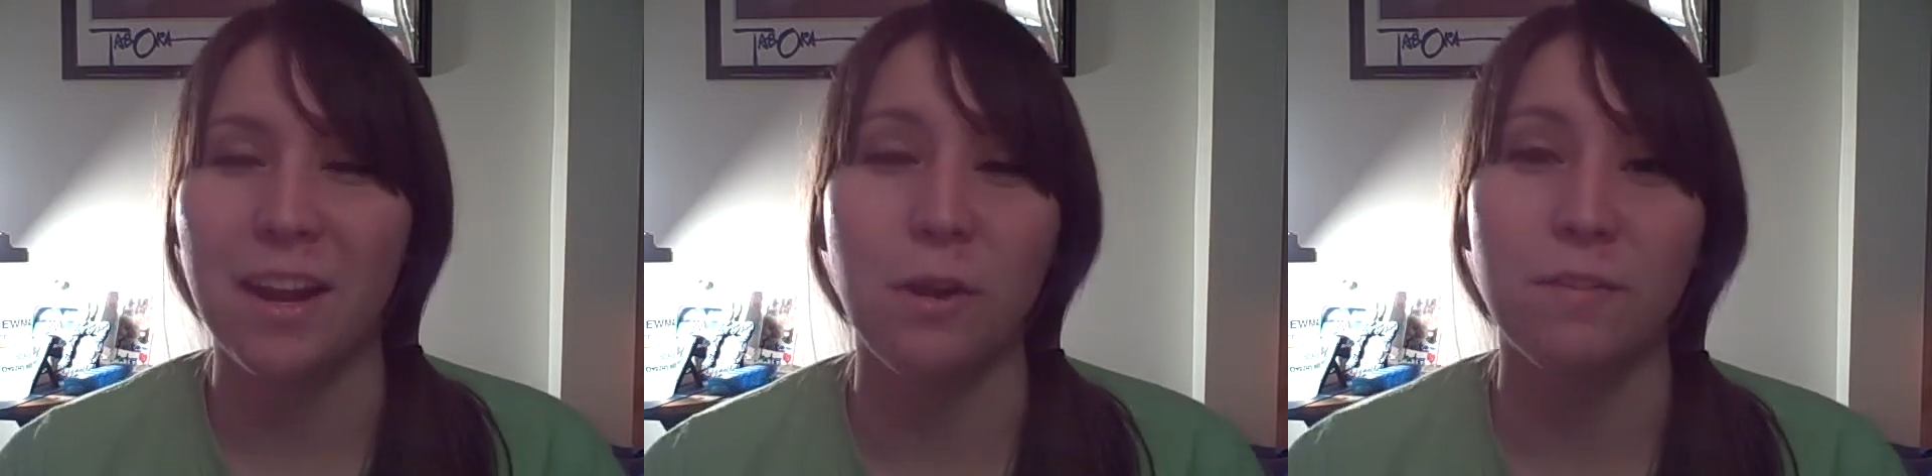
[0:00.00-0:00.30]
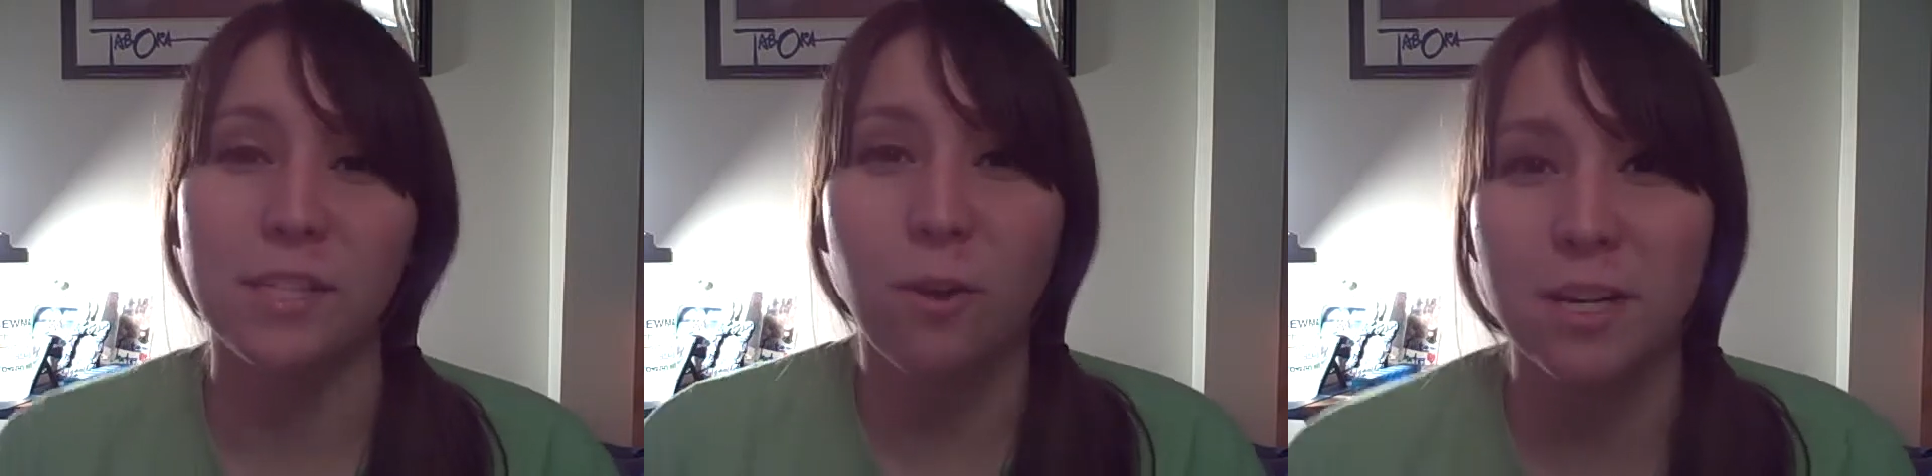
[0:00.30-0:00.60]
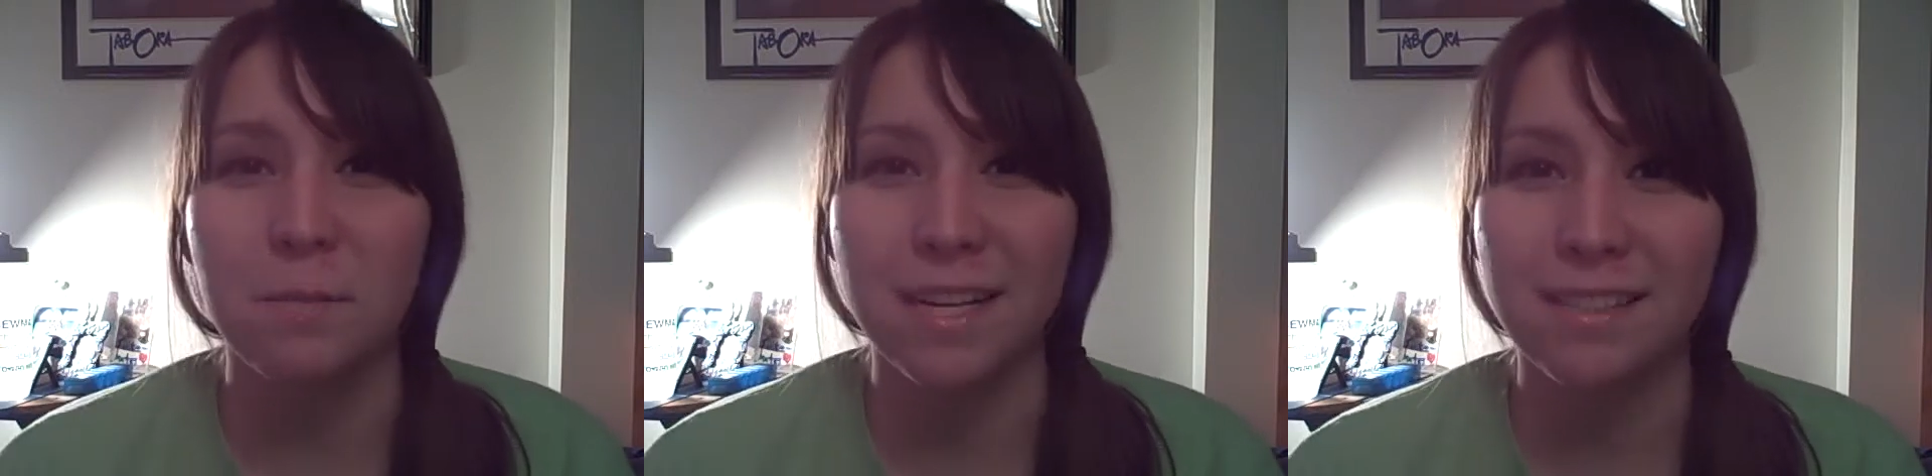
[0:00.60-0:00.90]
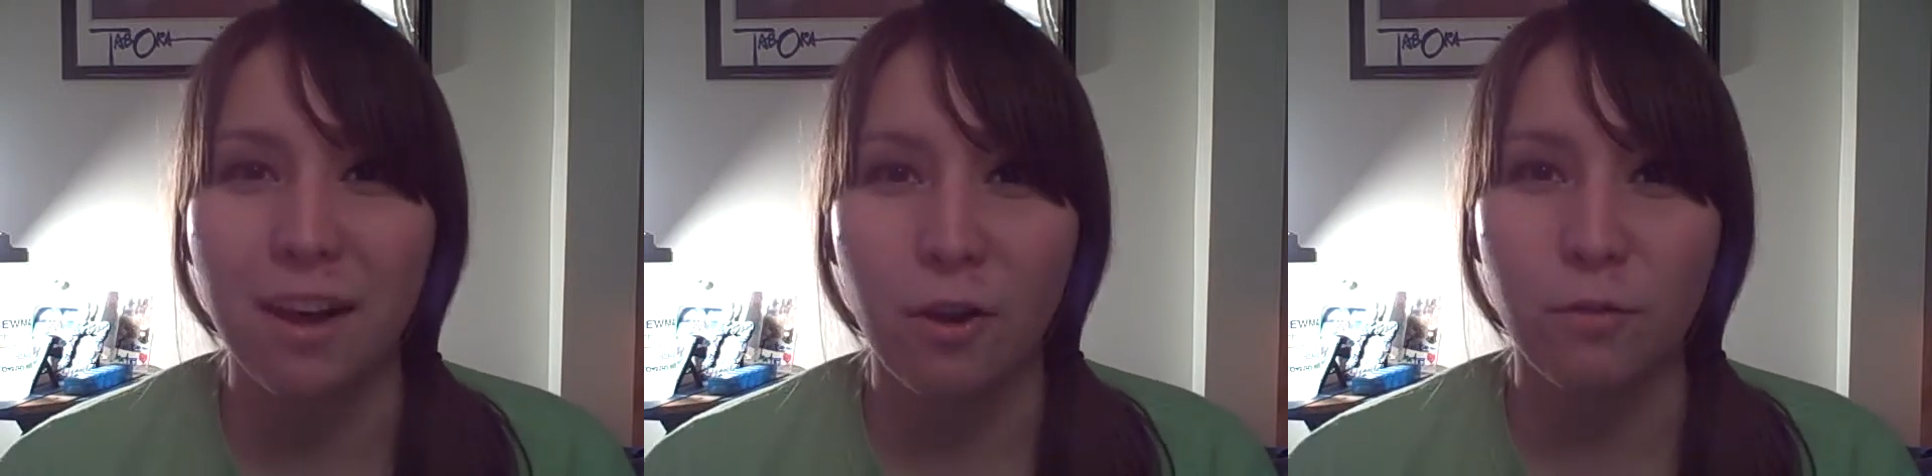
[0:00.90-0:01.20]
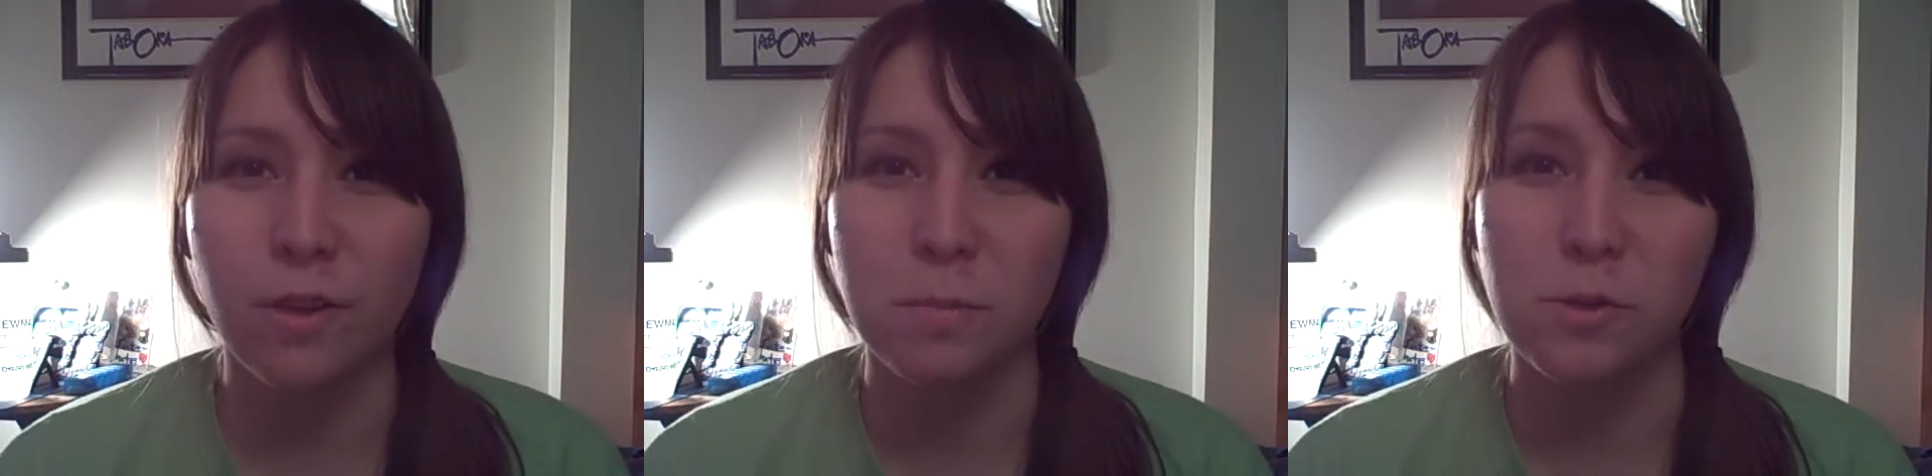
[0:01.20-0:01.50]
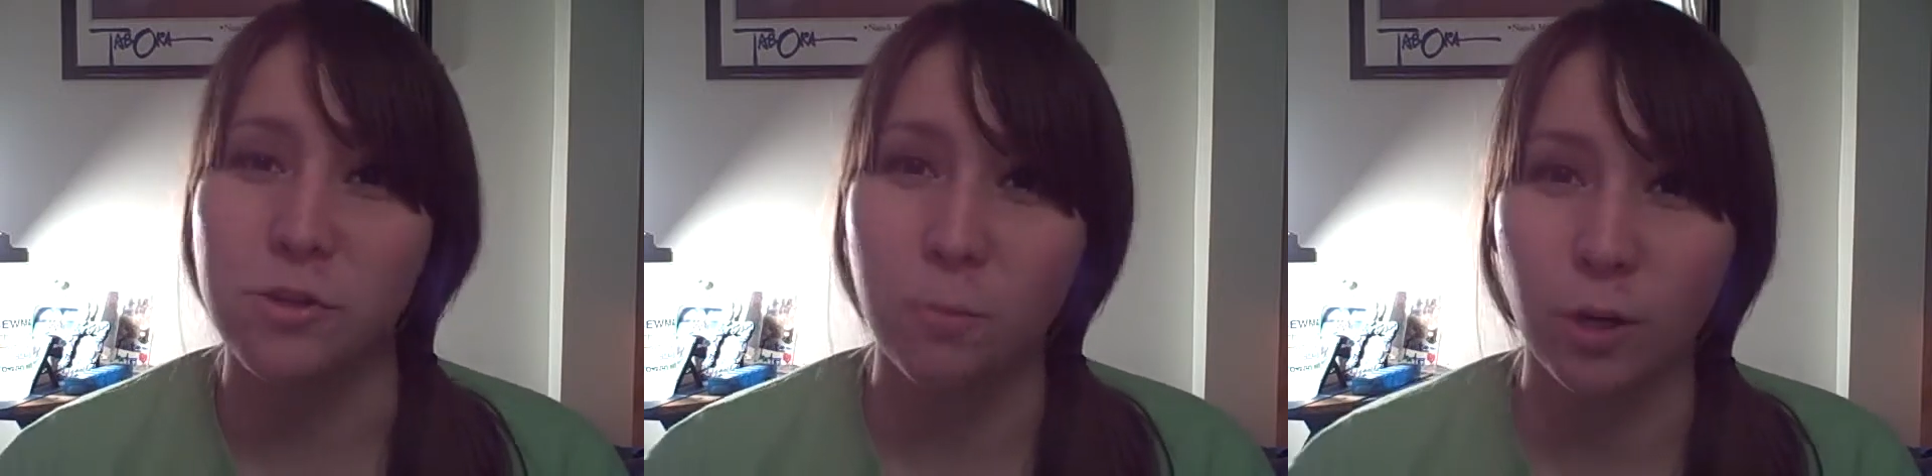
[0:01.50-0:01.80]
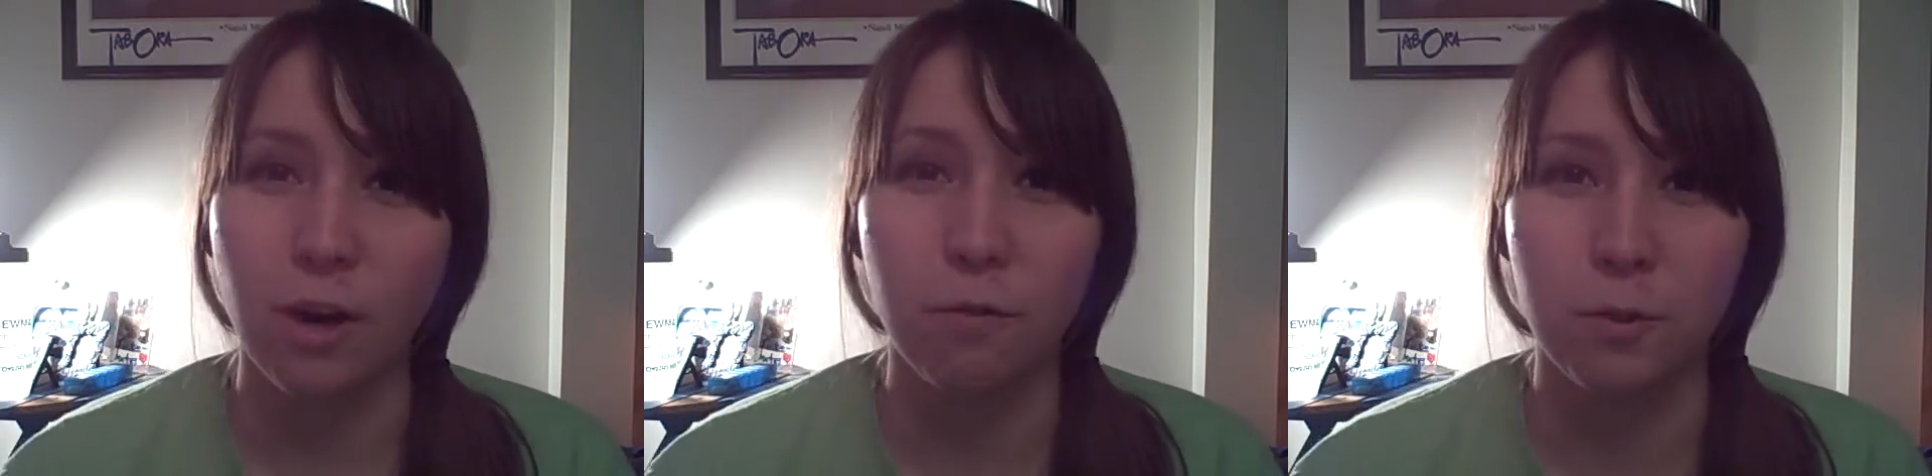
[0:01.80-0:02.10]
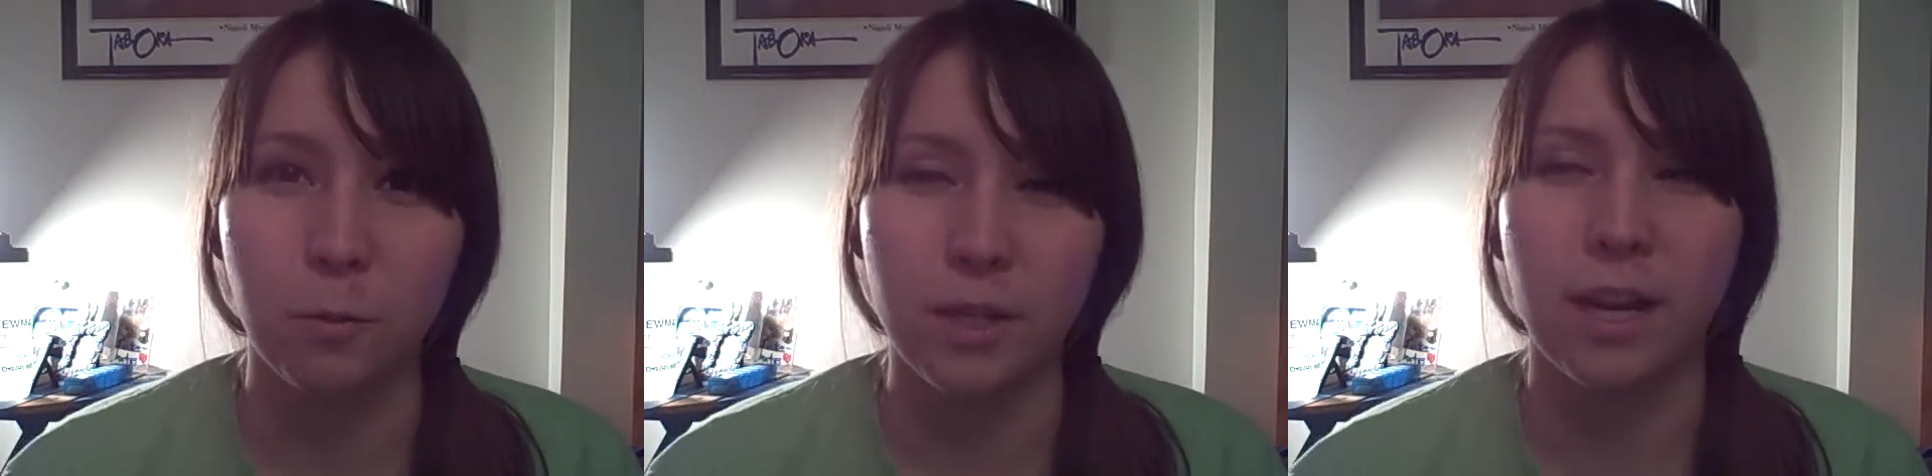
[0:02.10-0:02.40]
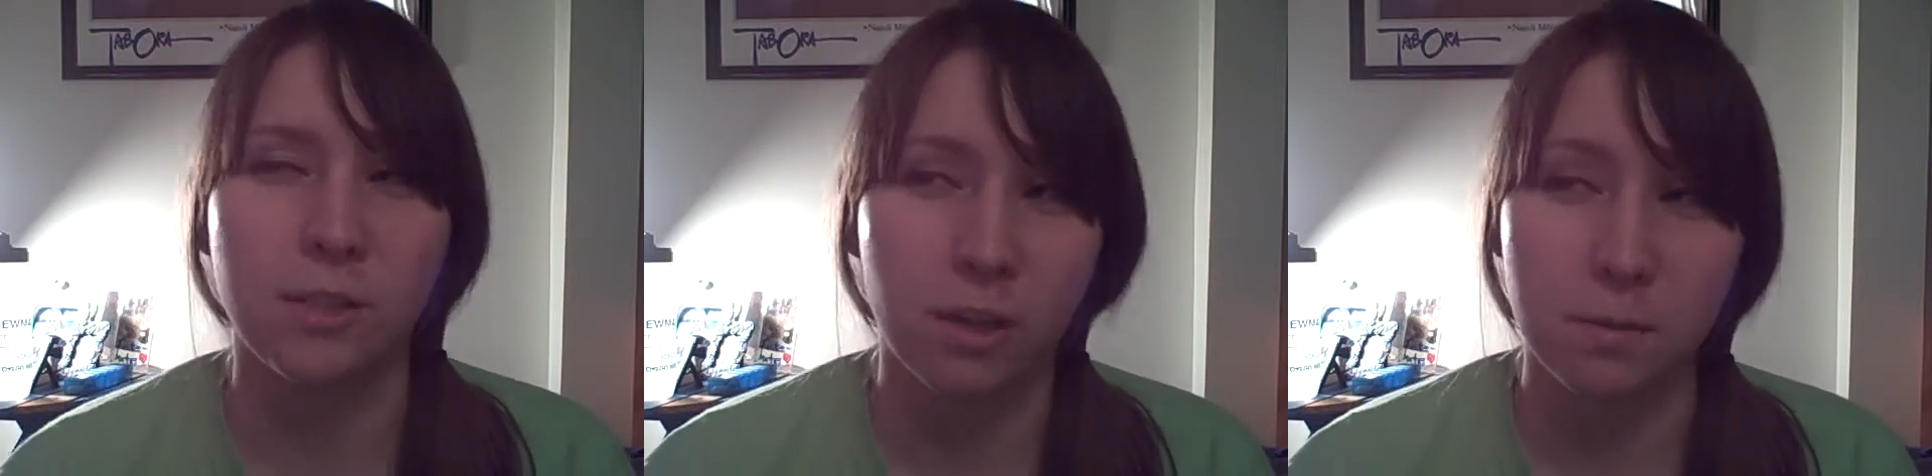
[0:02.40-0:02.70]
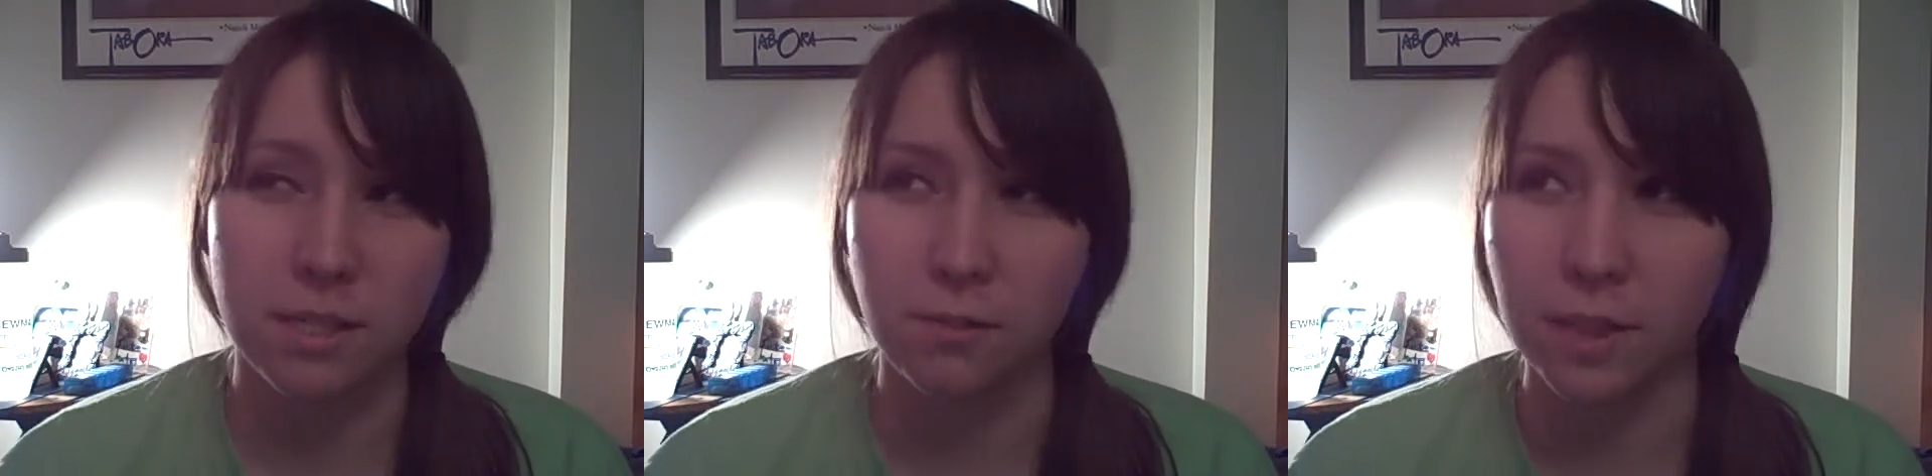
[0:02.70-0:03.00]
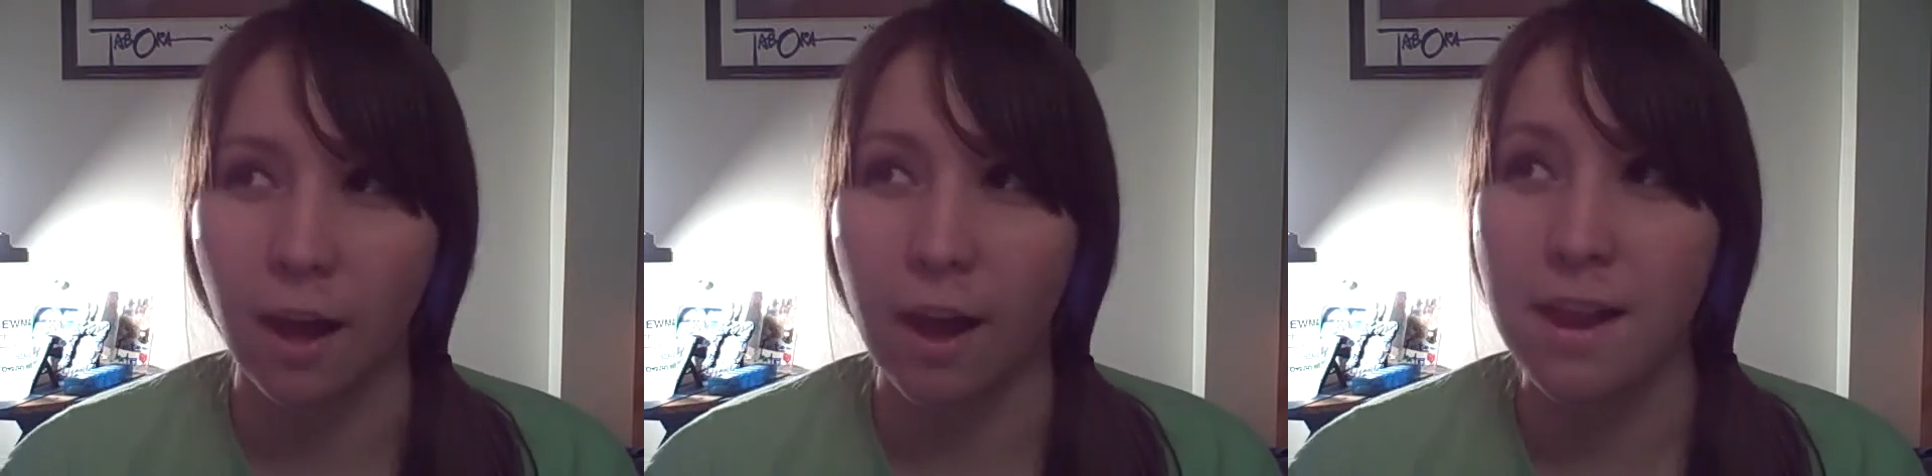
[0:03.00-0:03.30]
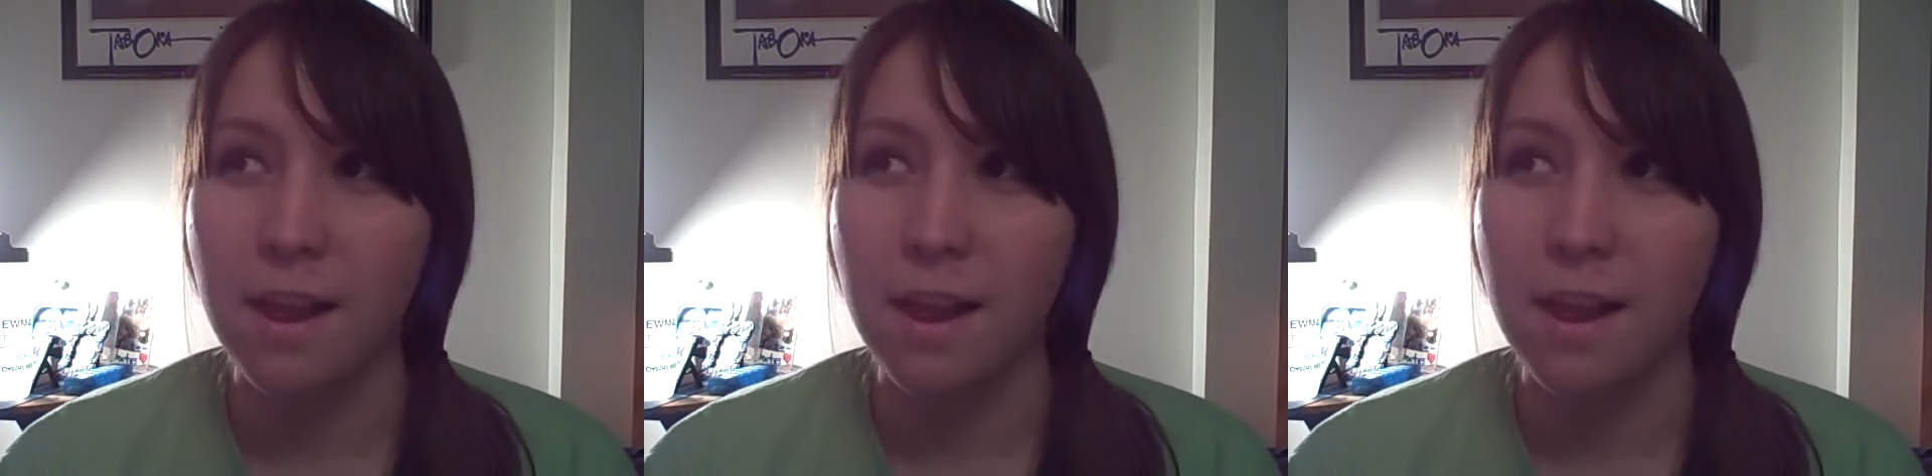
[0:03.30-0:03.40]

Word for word: i know if i talk to myself i'm usually more comfortable with that i talk to myself a lot